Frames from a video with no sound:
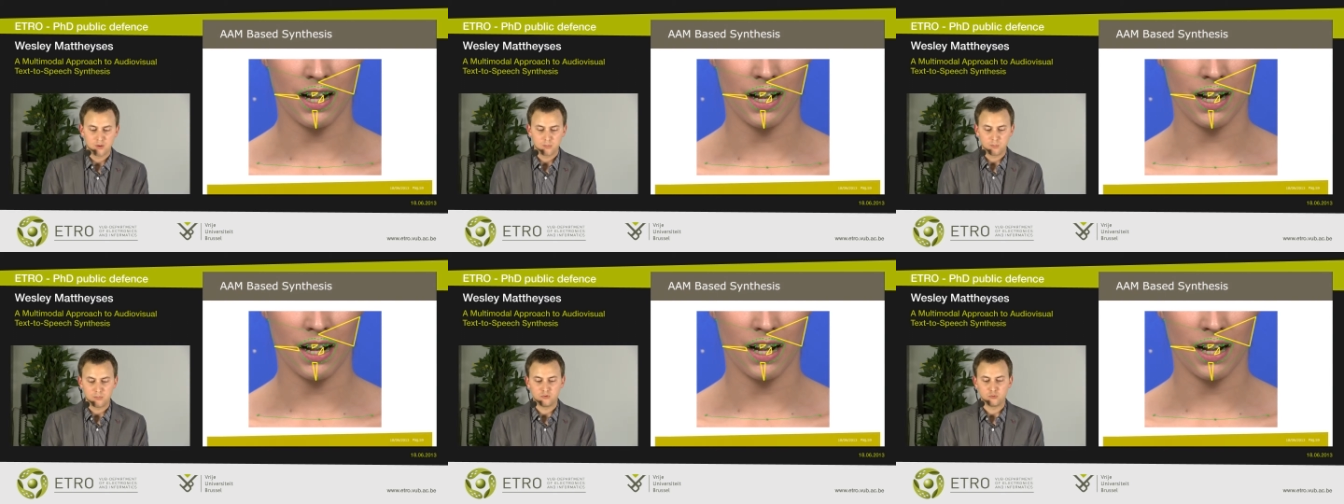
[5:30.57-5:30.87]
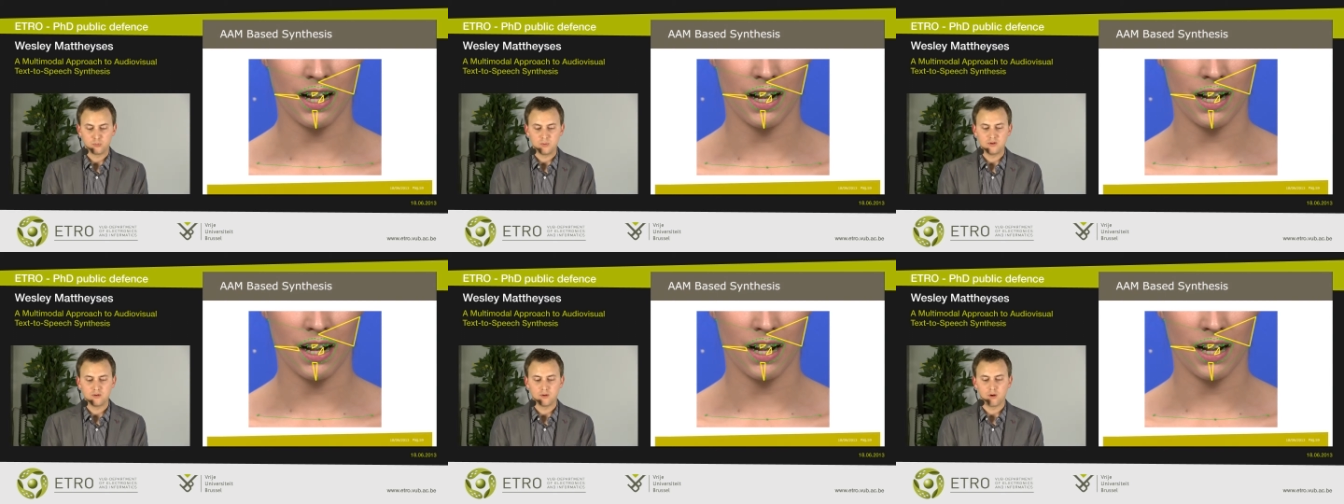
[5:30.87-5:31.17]

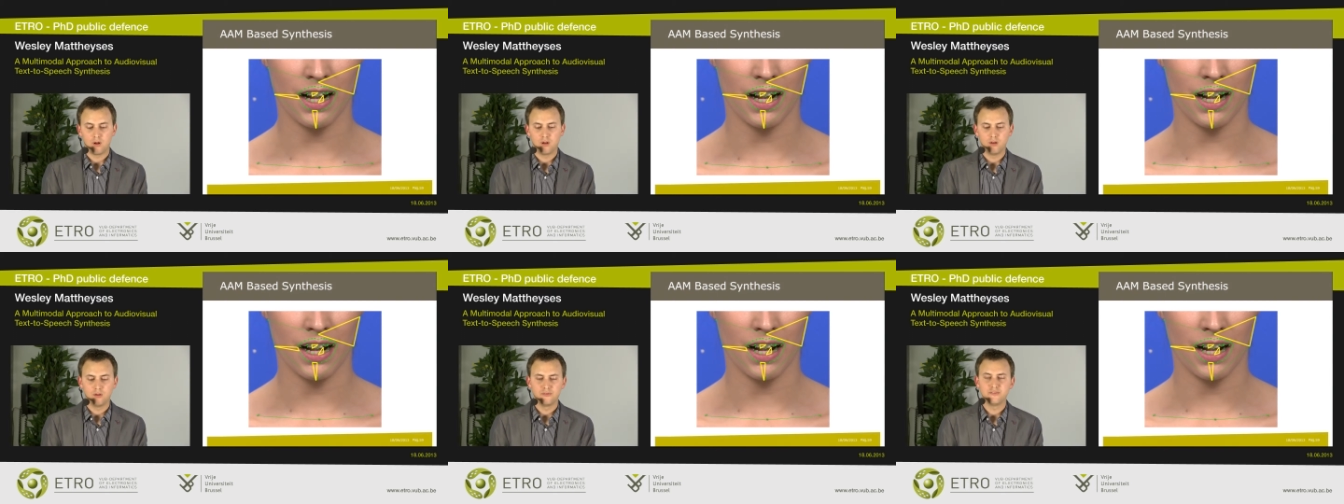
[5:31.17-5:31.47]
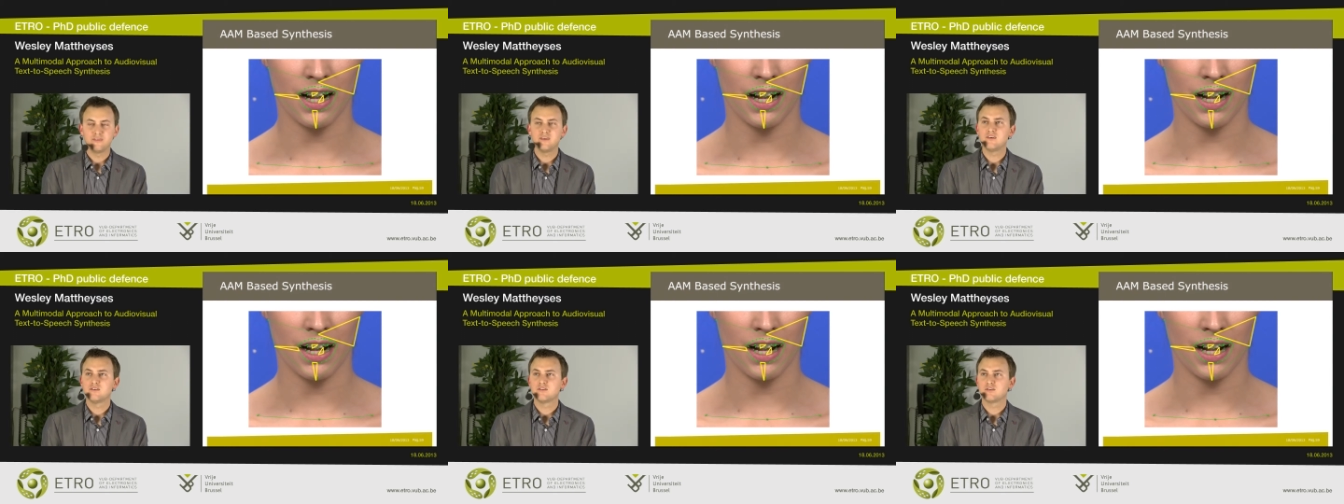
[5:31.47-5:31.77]
between all
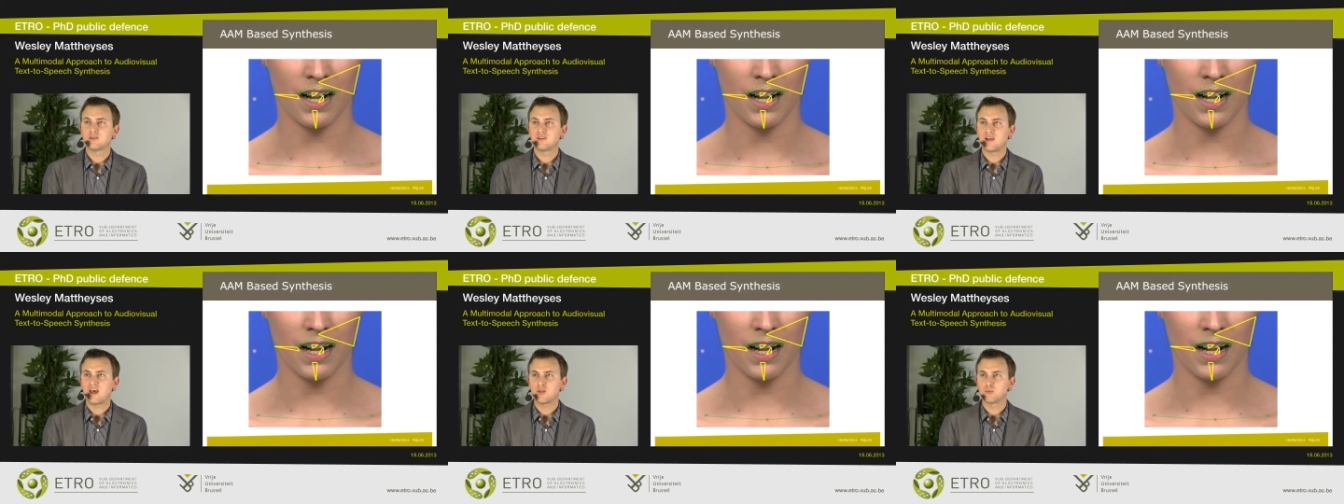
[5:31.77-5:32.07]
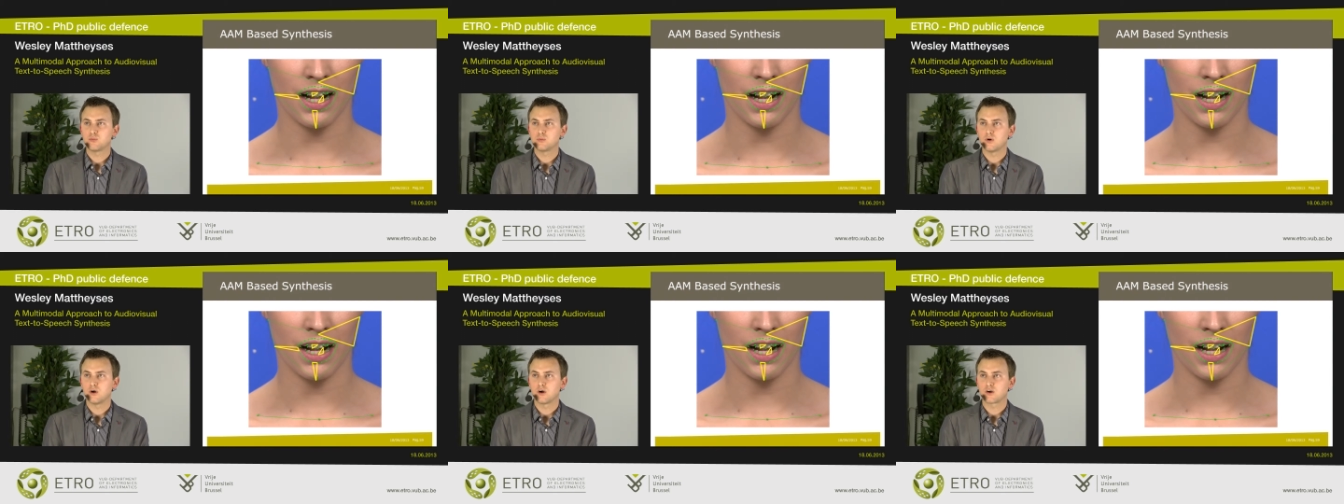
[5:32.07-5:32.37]
these
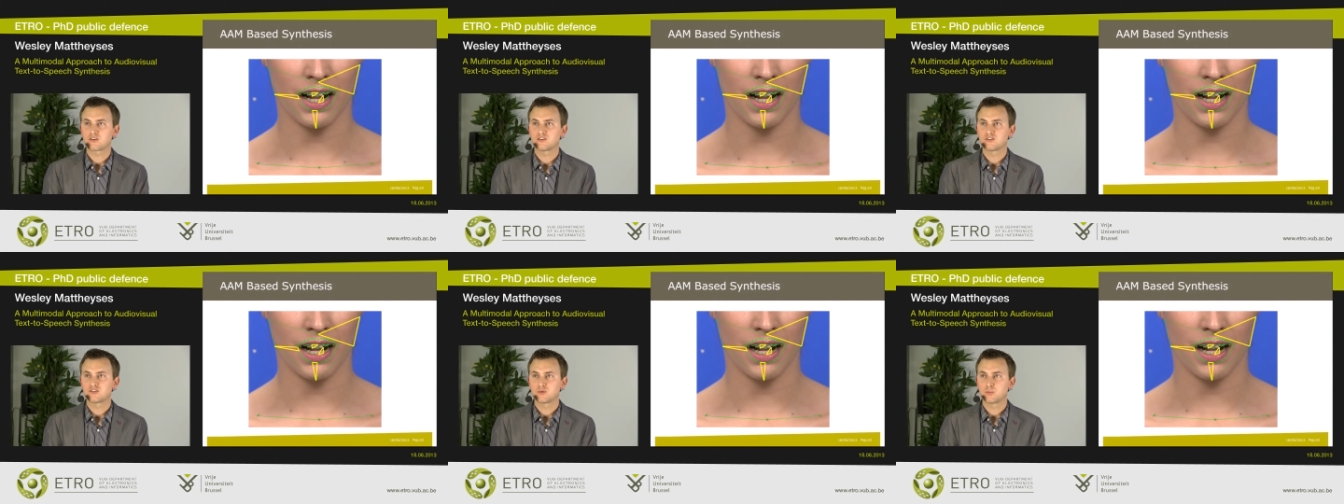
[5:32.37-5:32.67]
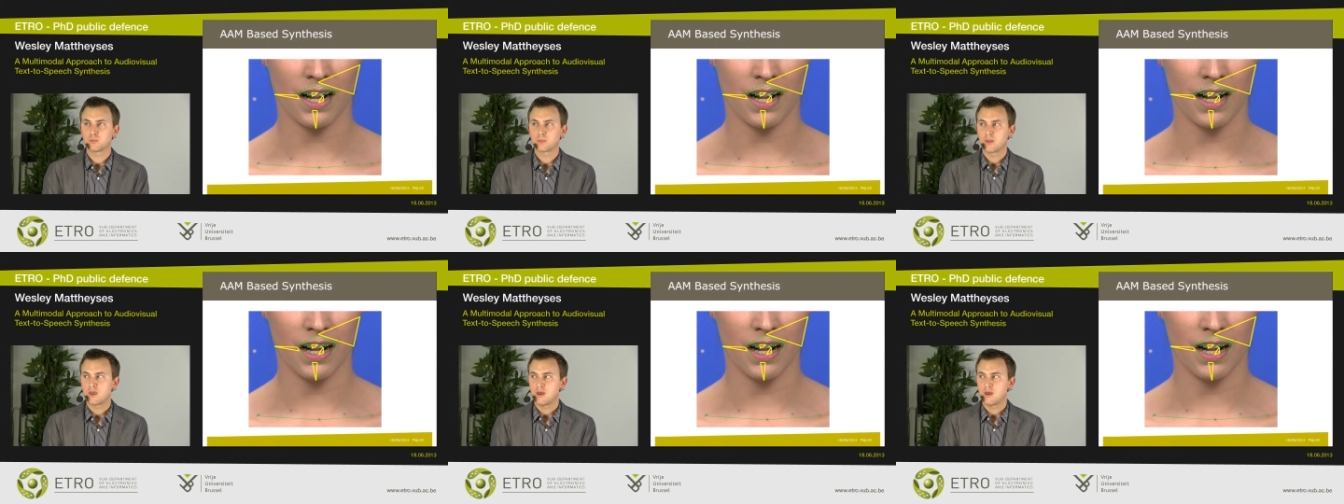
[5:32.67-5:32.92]
landmarks.